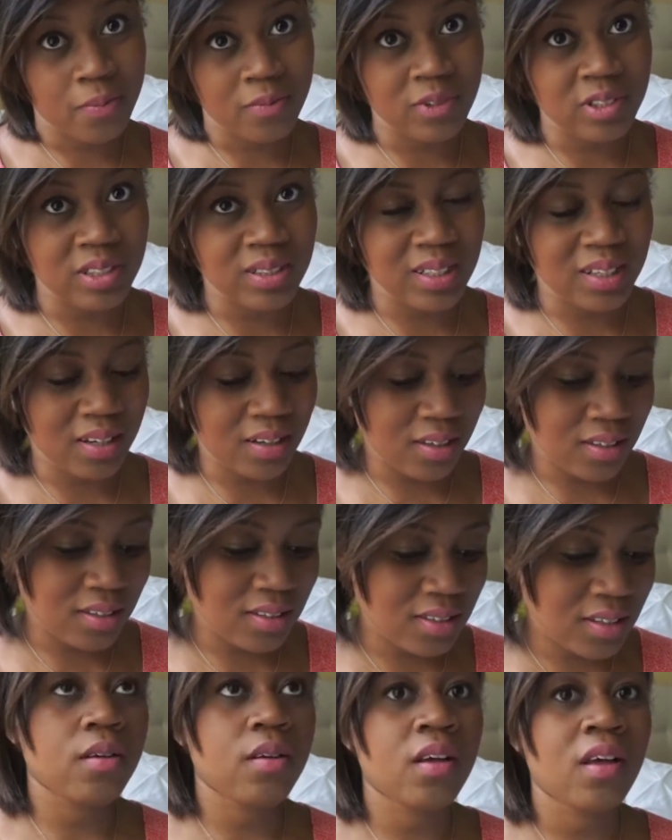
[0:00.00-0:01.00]
which it
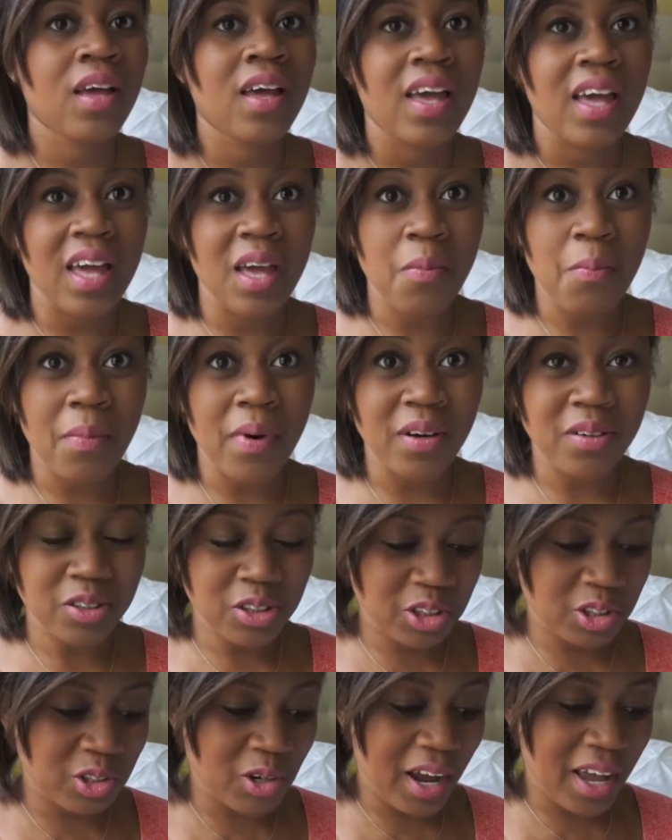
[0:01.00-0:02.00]
is. It
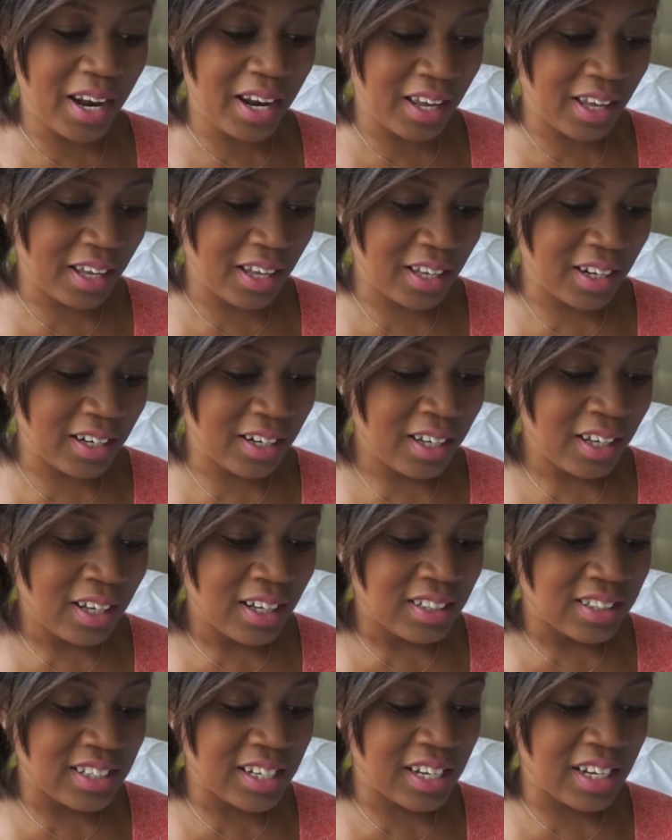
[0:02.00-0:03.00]
melts straight in
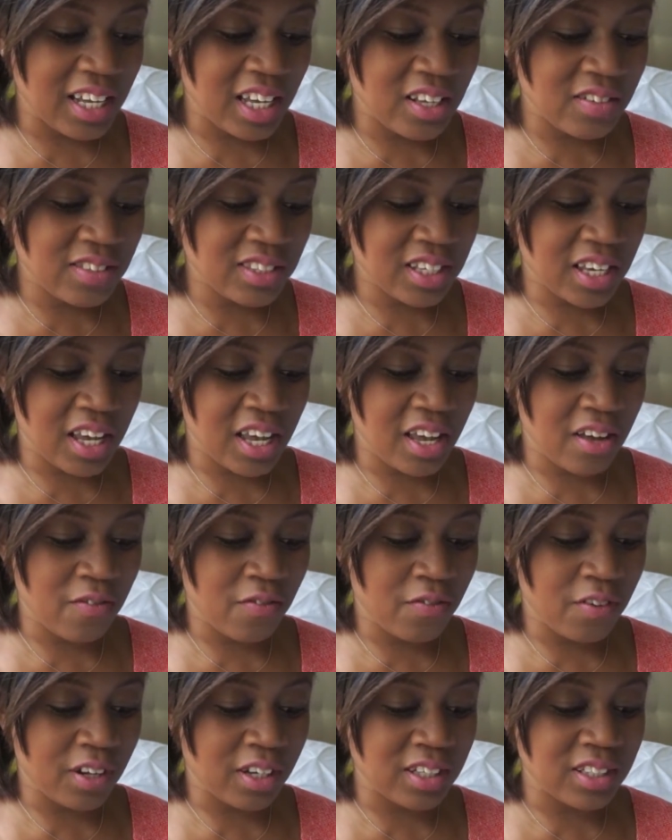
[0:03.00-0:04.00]
to leave skin
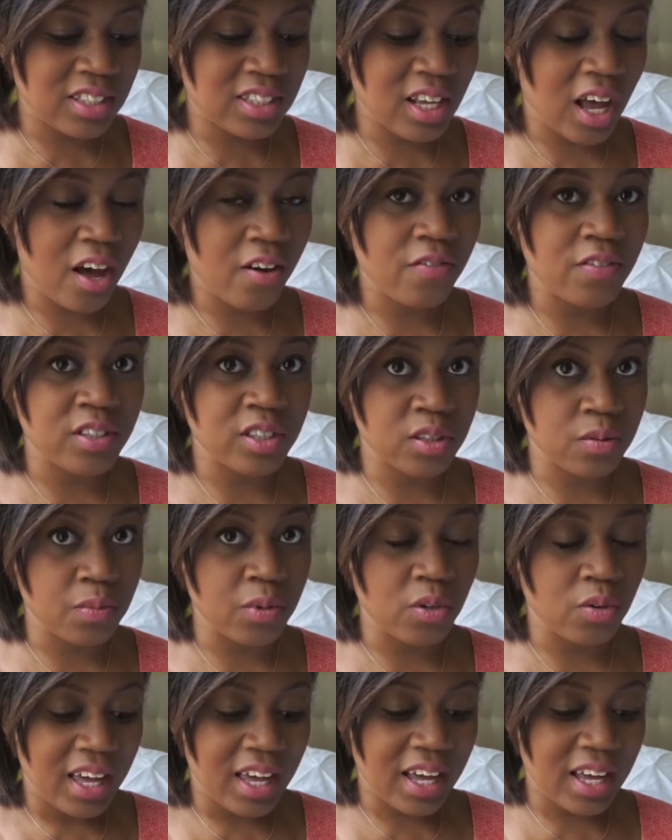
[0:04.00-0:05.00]
feeling soft and
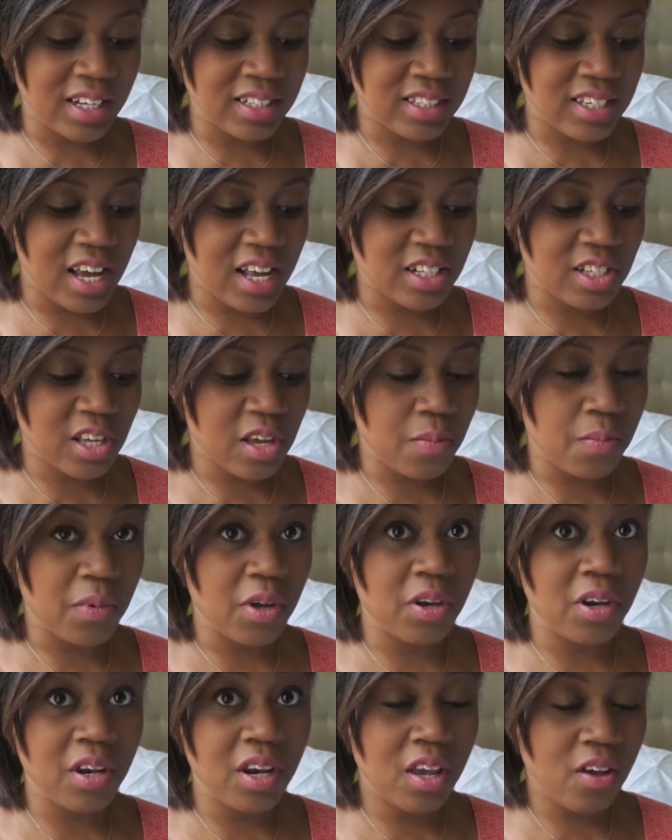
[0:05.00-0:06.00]
smooth. It contains
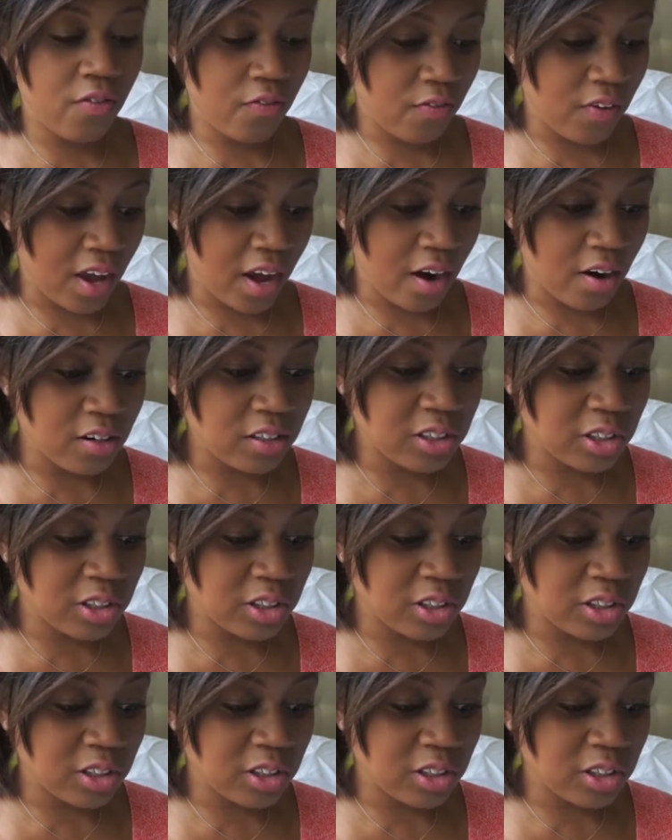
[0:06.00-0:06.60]
community fair